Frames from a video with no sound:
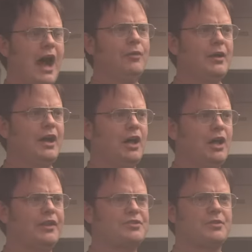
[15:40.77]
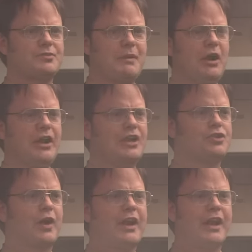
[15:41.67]
not real. This was merely a
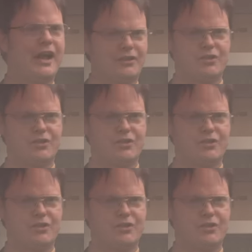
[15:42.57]
training